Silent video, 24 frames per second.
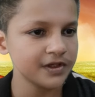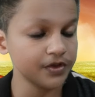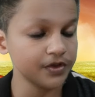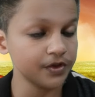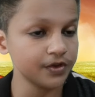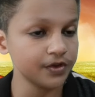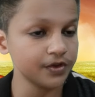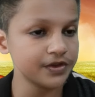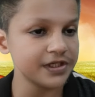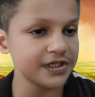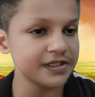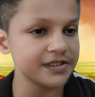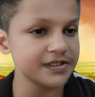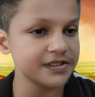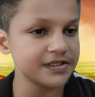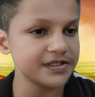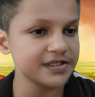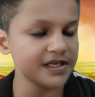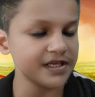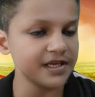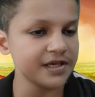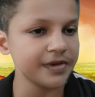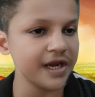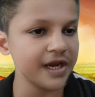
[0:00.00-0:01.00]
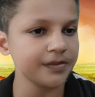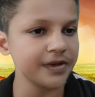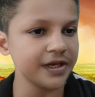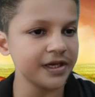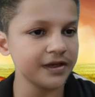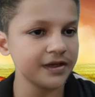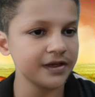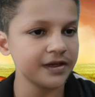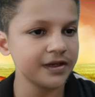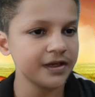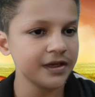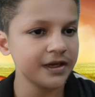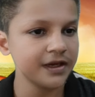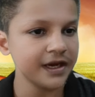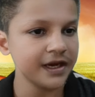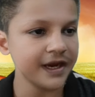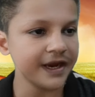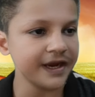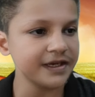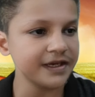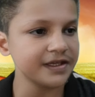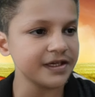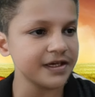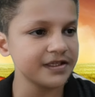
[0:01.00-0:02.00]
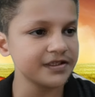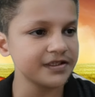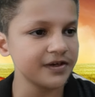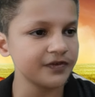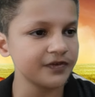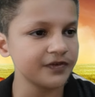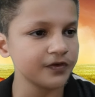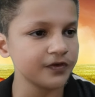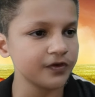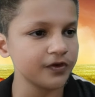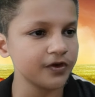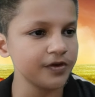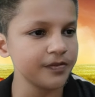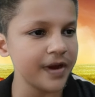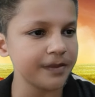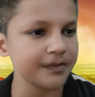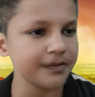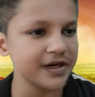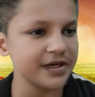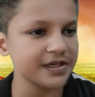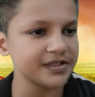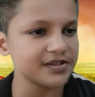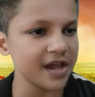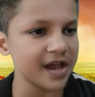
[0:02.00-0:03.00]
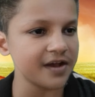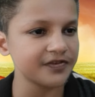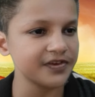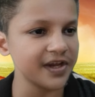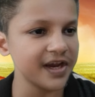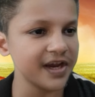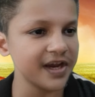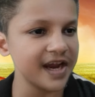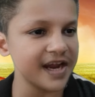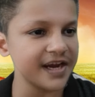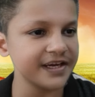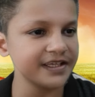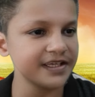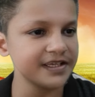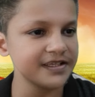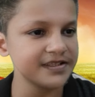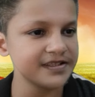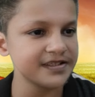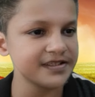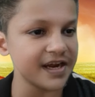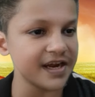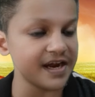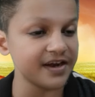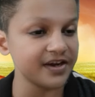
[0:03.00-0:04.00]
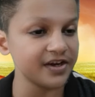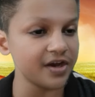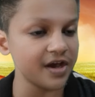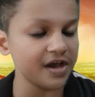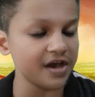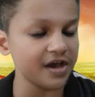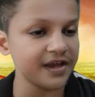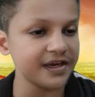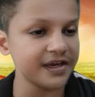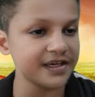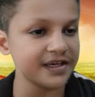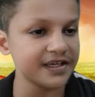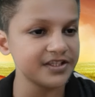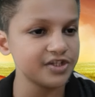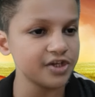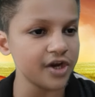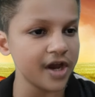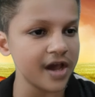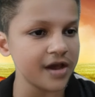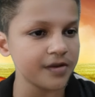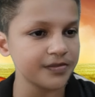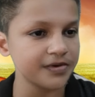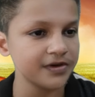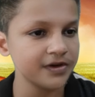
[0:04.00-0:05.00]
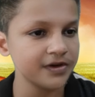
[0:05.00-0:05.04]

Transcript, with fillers: Groot is still a baby and the other four members of the Guardians are on a job